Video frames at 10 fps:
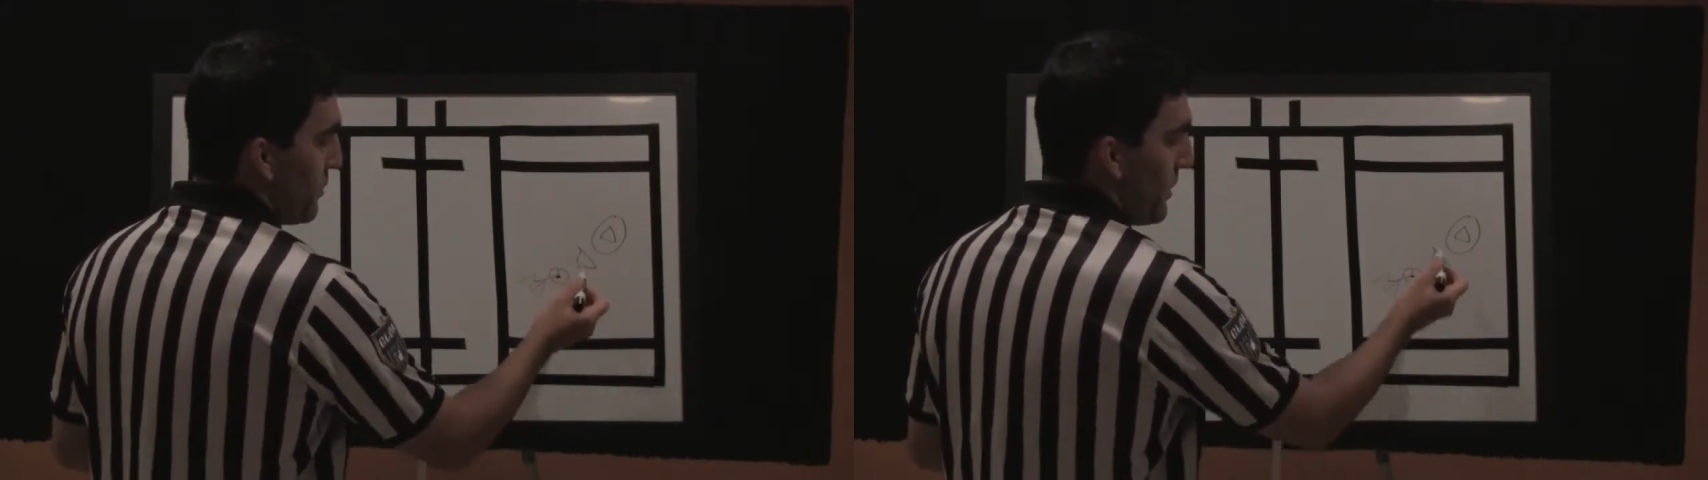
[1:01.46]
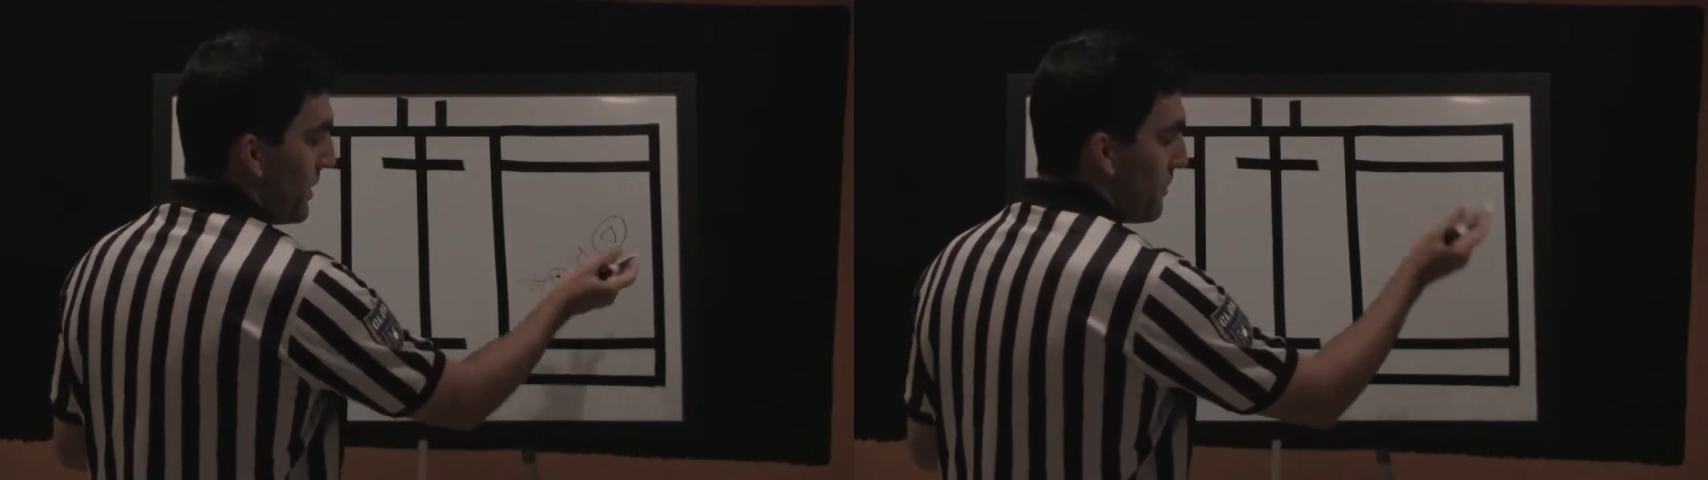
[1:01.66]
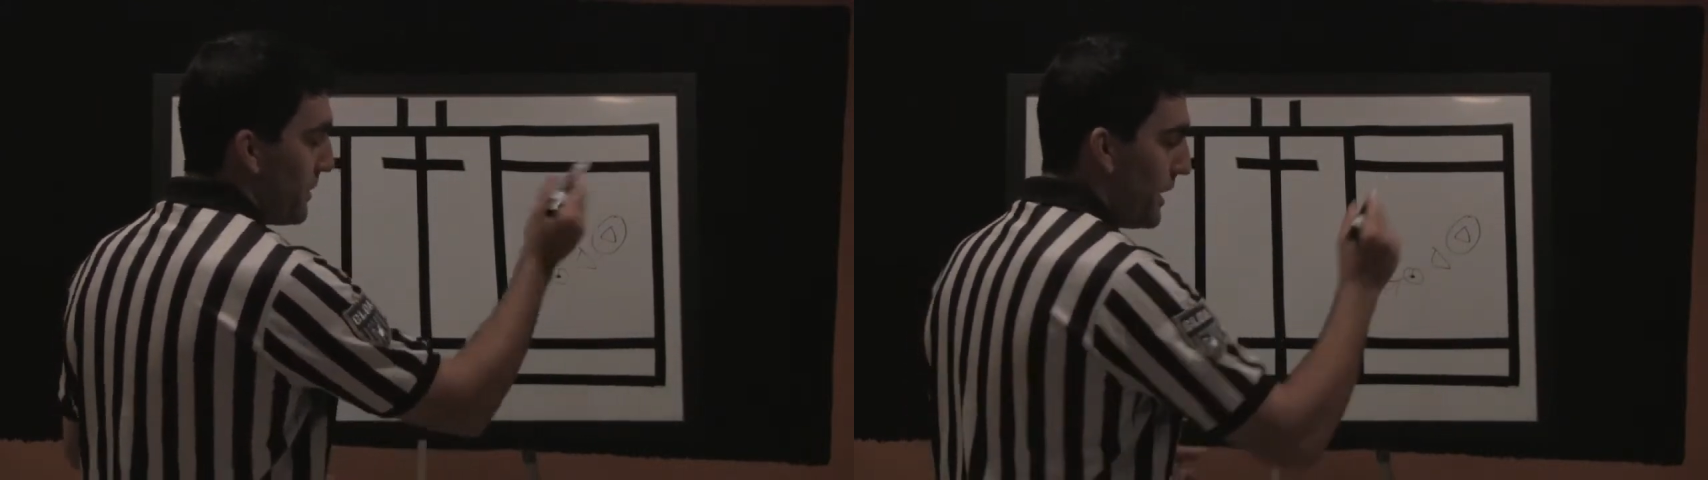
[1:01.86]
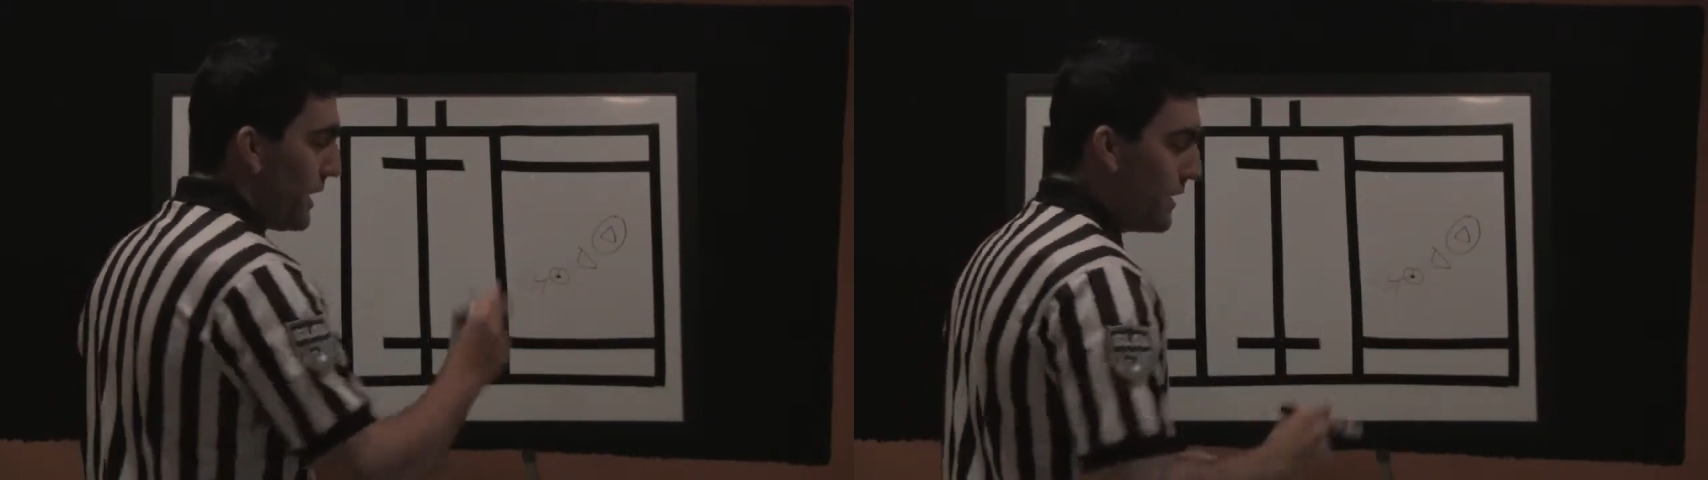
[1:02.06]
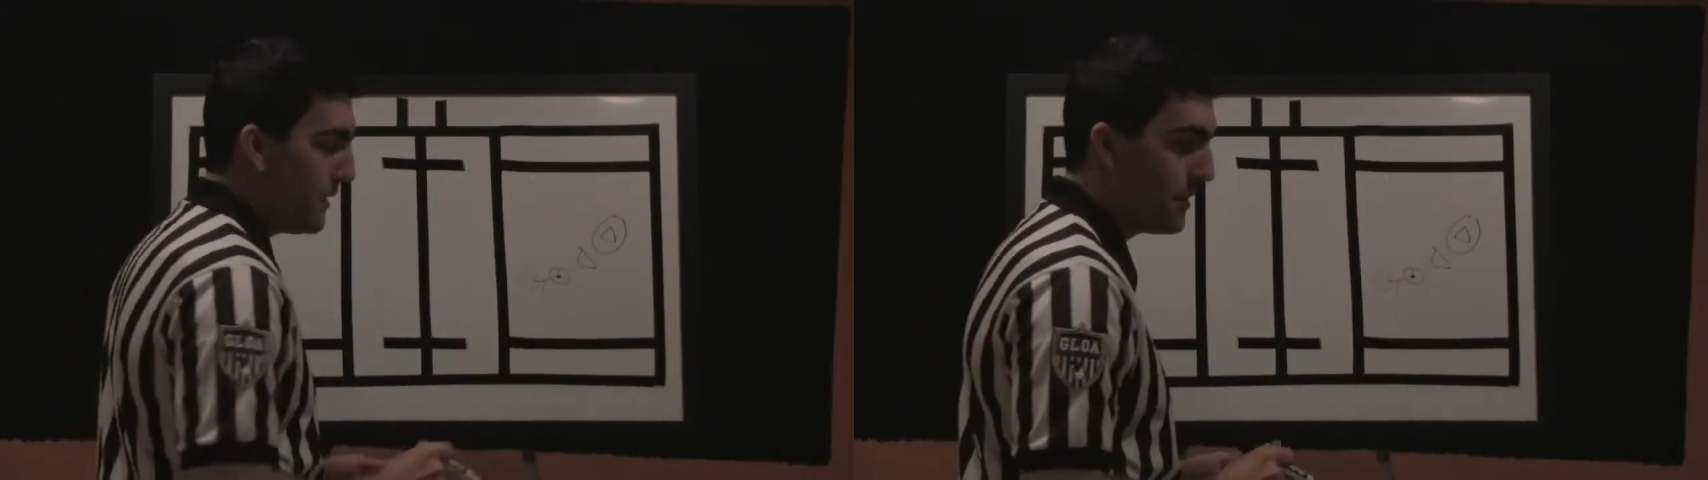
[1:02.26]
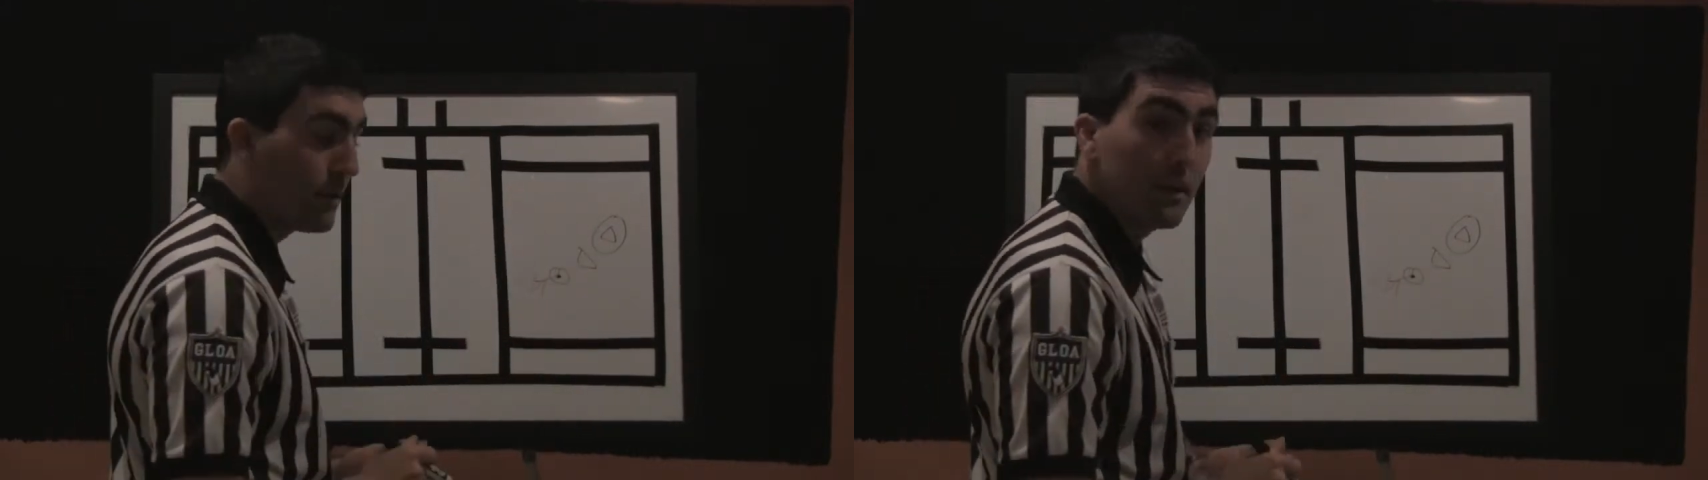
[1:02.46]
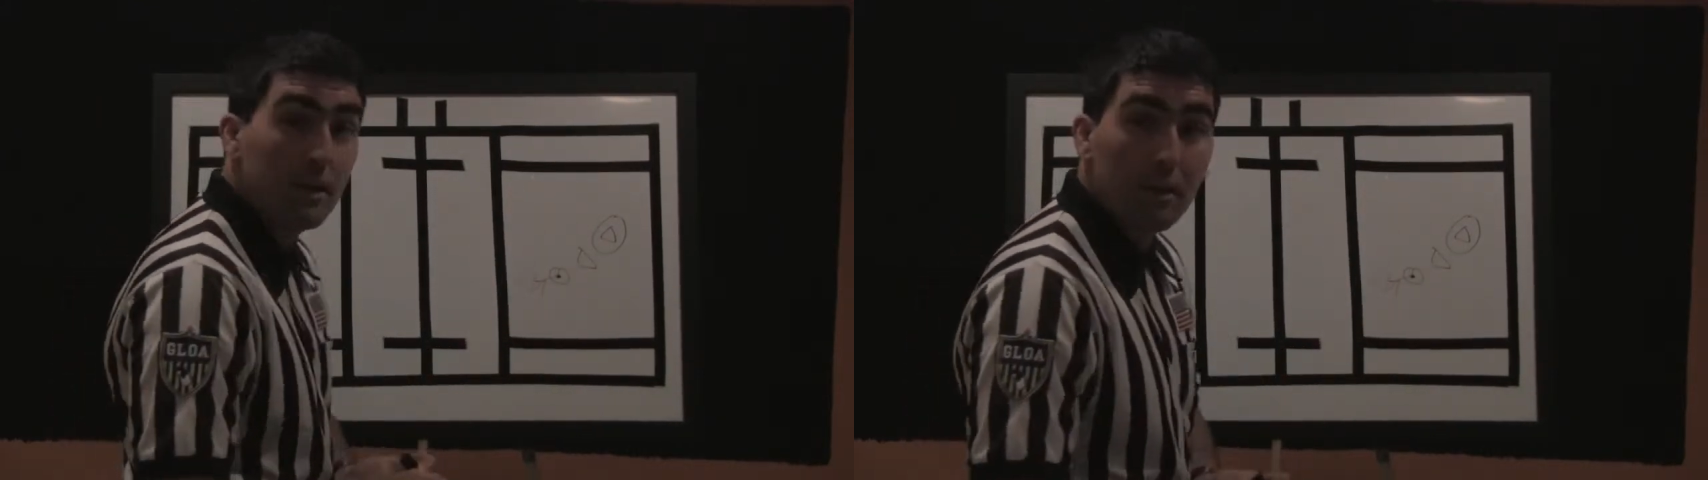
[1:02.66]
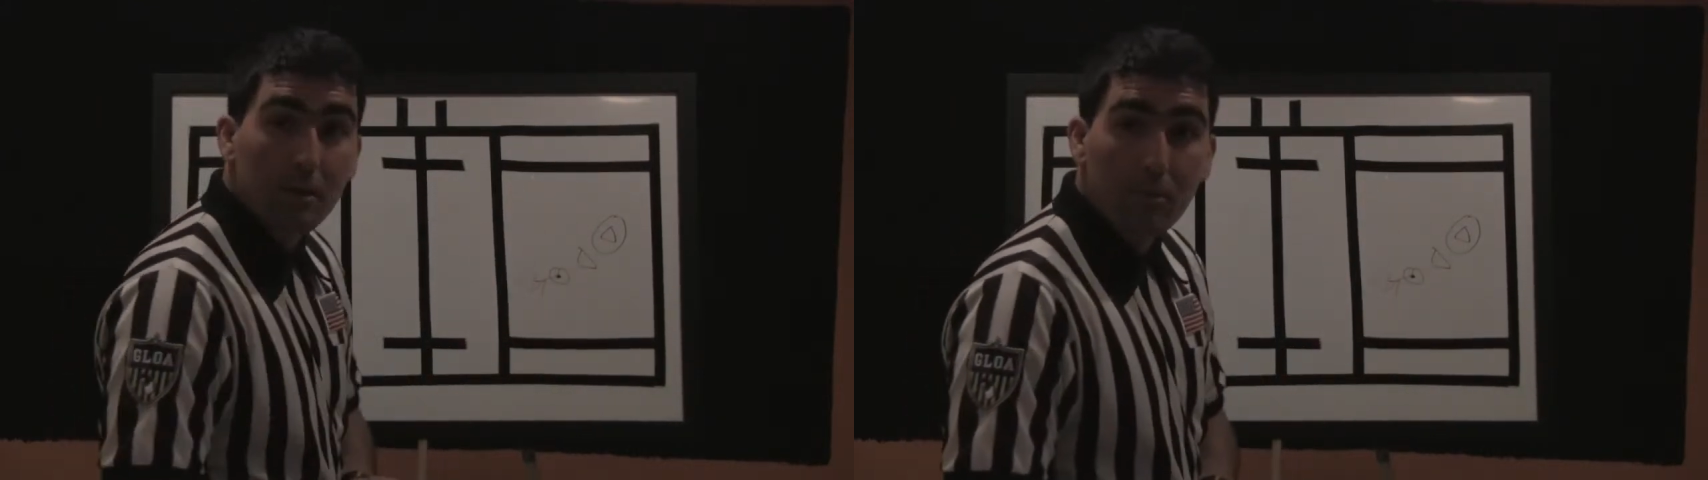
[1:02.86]
being played
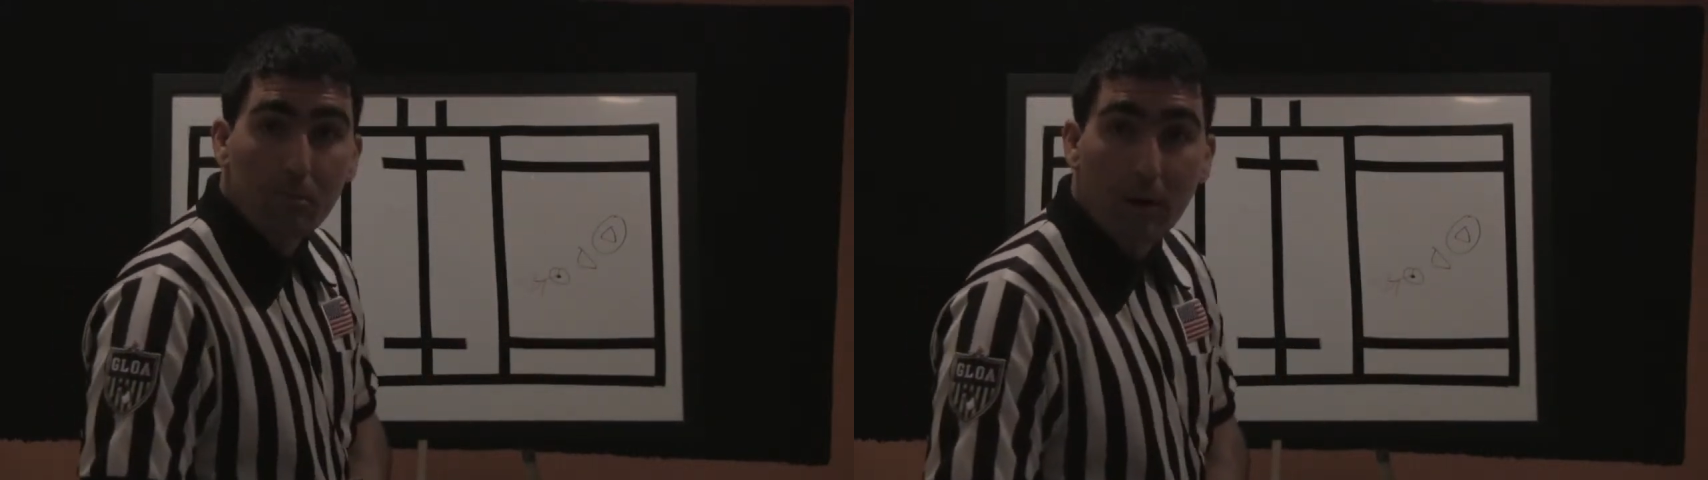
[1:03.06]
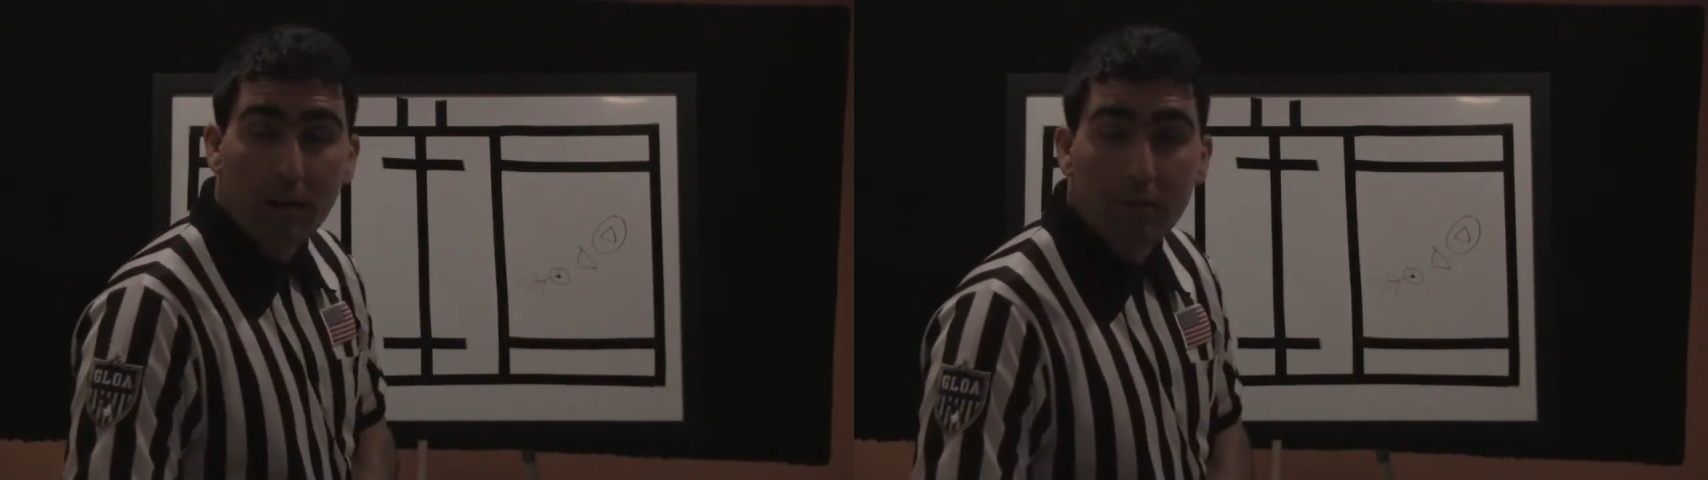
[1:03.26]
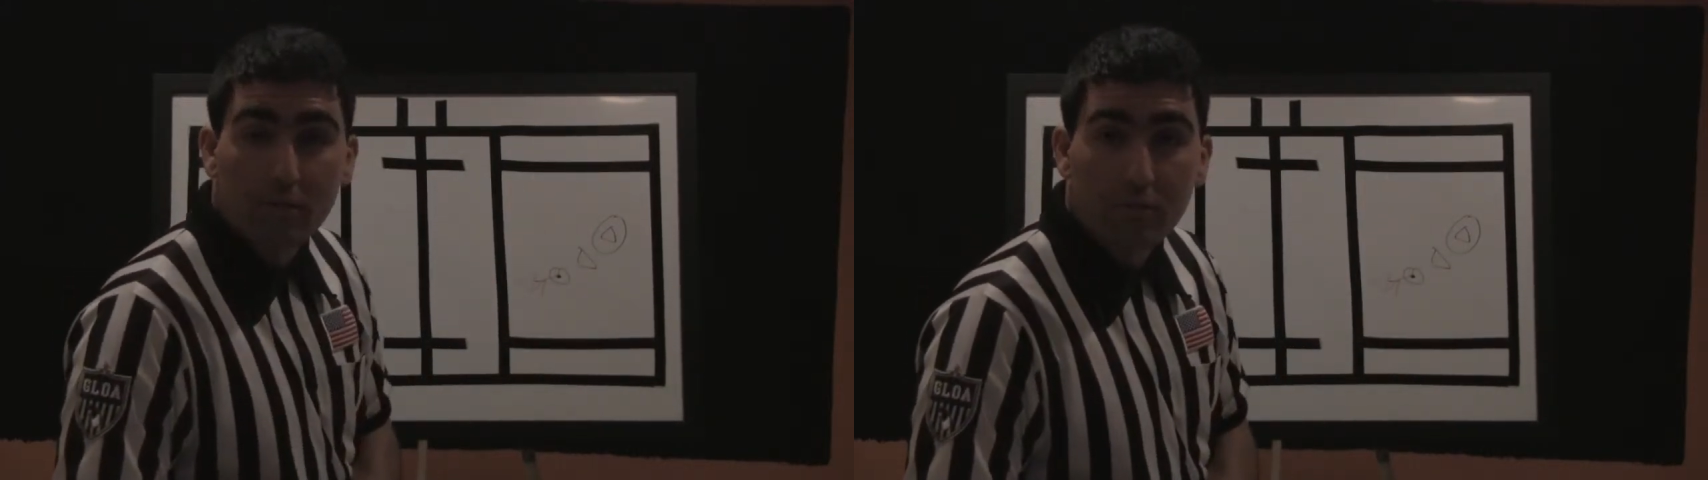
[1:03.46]
by this